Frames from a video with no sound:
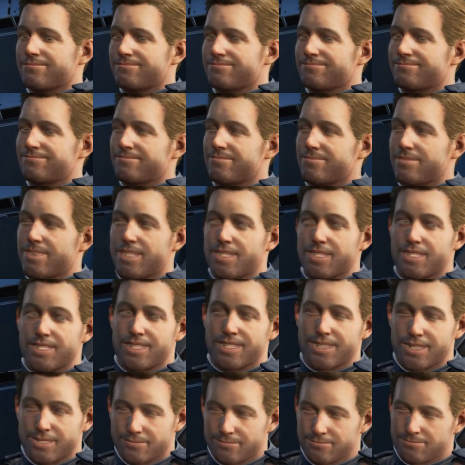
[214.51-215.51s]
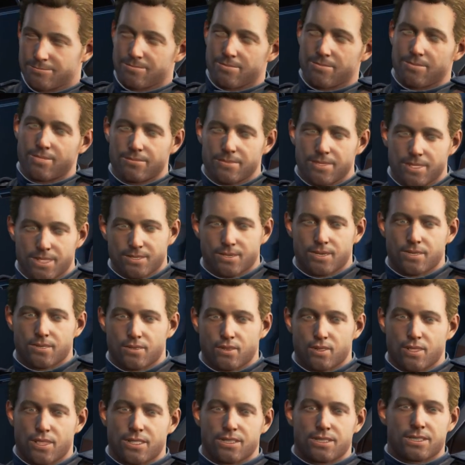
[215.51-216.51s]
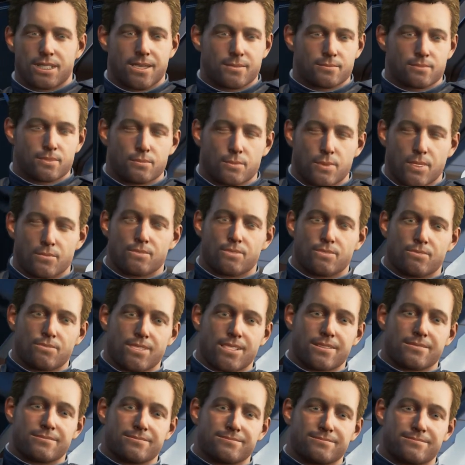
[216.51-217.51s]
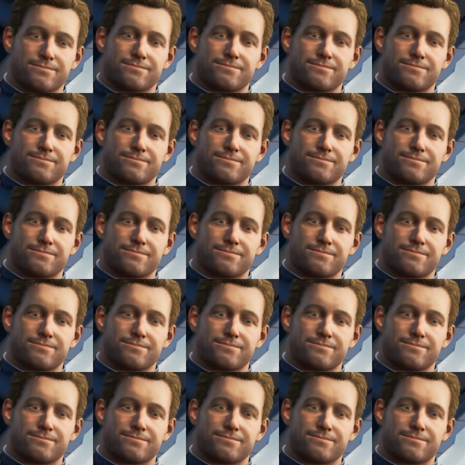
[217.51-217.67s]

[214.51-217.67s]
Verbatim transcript: Now give me another one. I'm guessing you're a Captain Marvel fan.